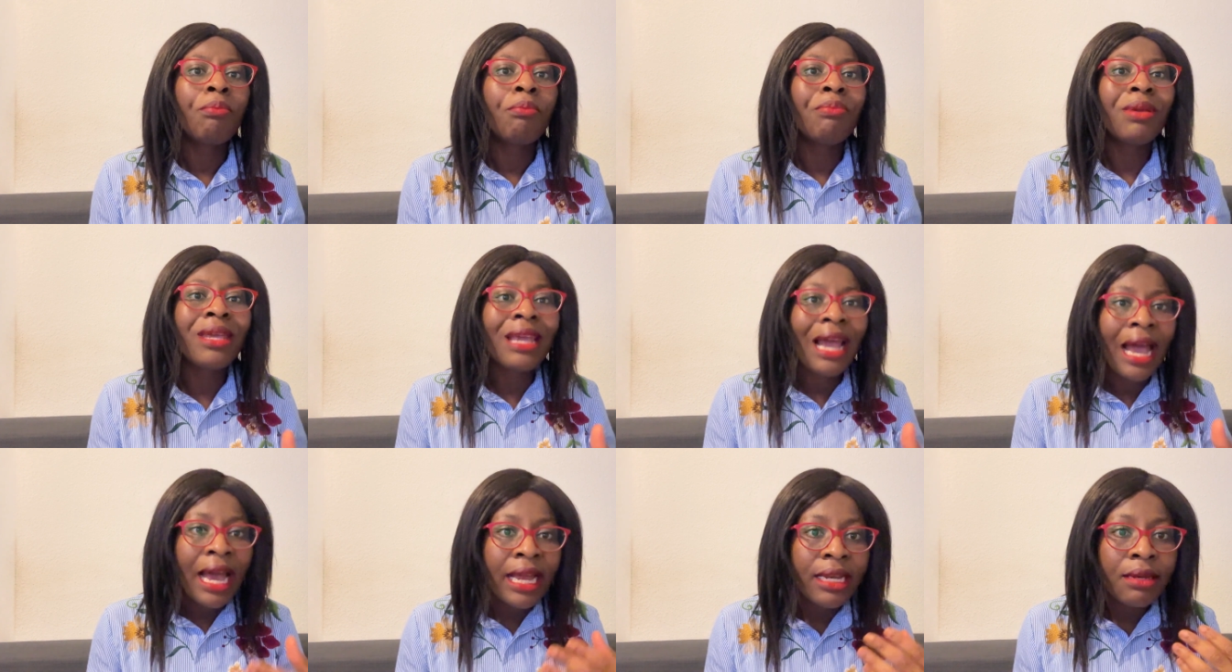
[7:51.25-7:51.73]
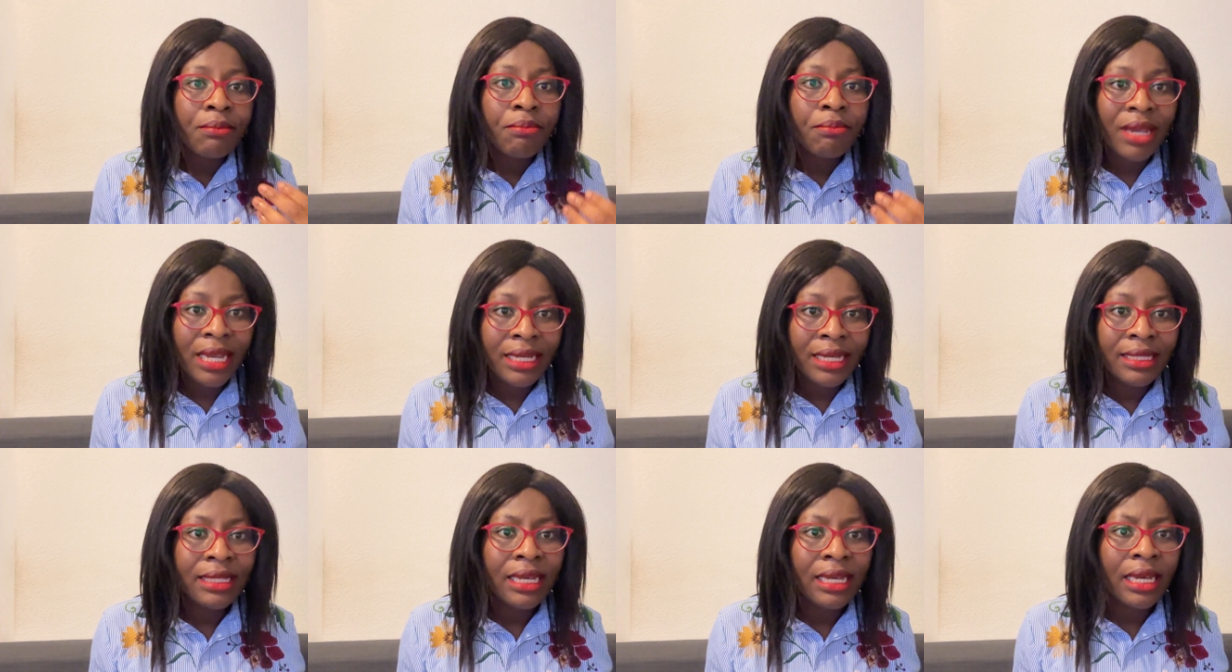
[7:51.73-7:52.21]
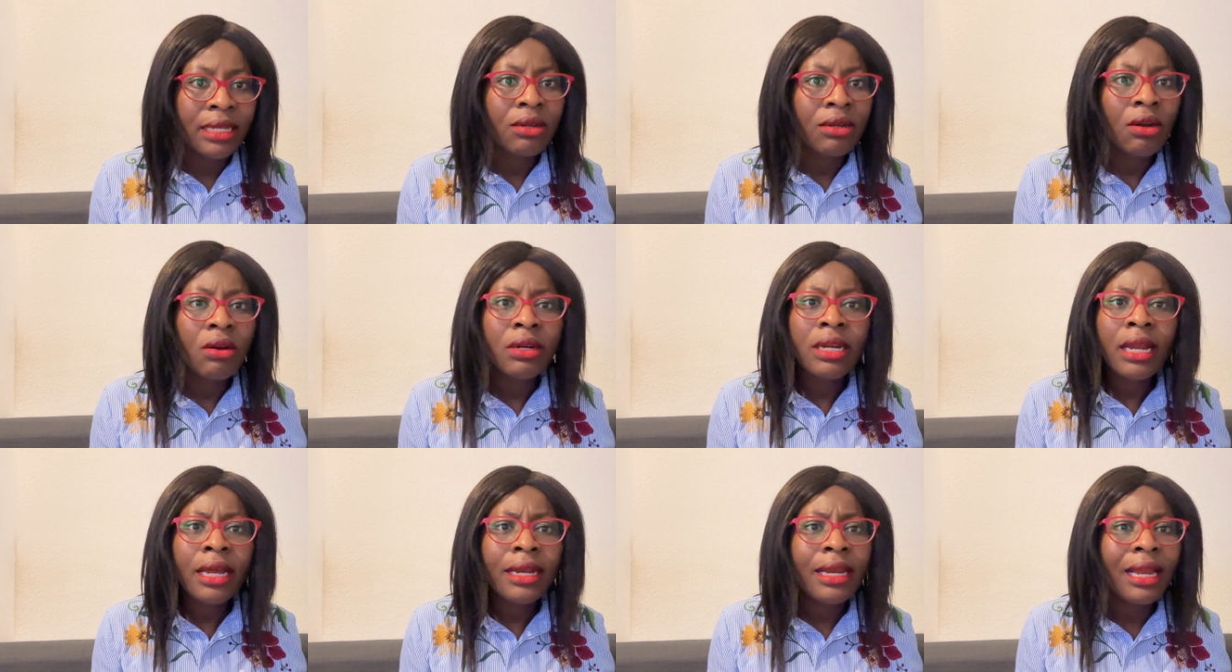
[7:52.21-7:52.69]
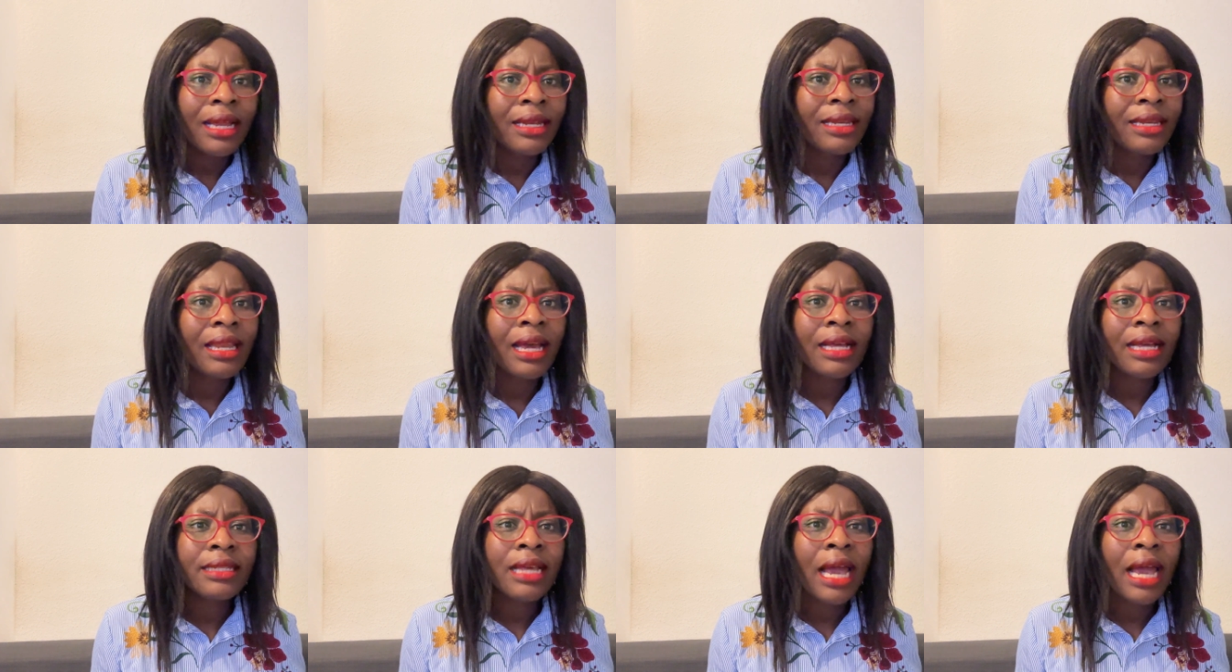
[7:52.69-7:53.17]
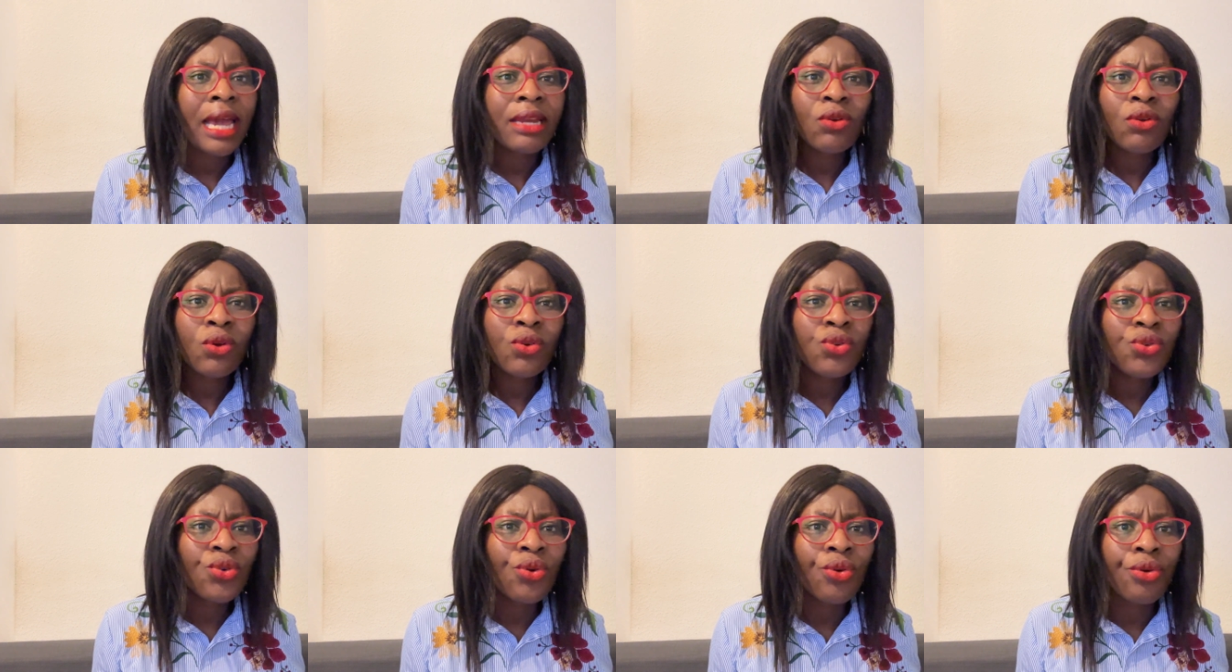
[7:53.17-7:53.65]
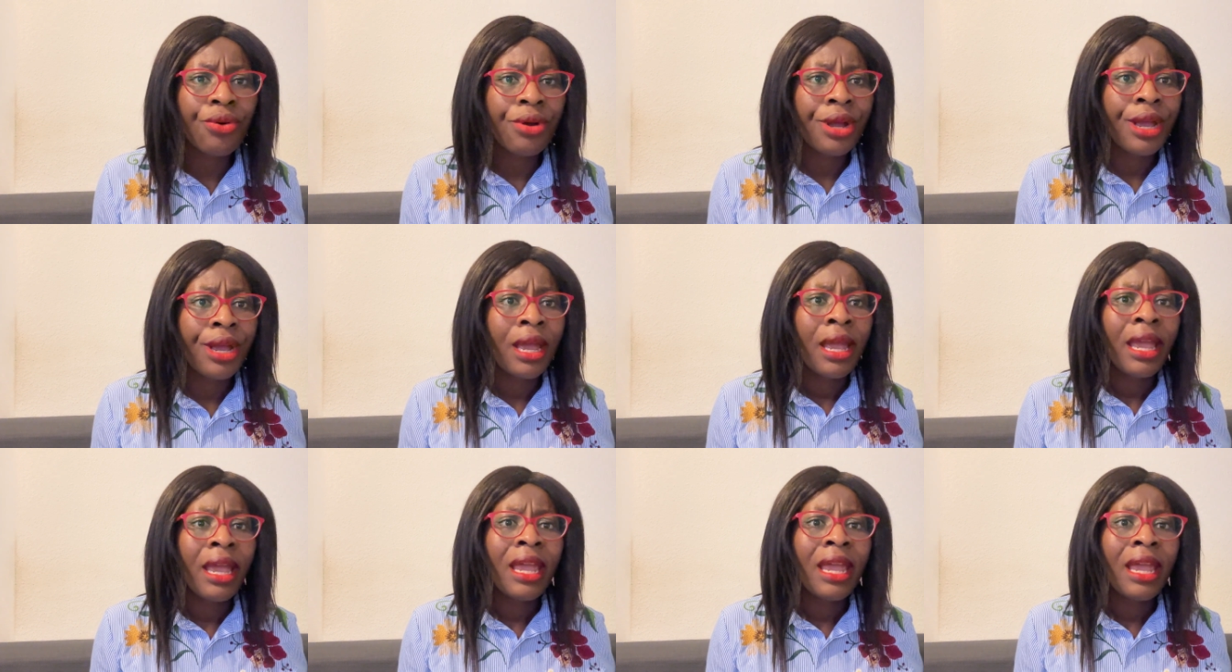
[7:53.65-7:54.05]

be admitted. Other than that, I don't know.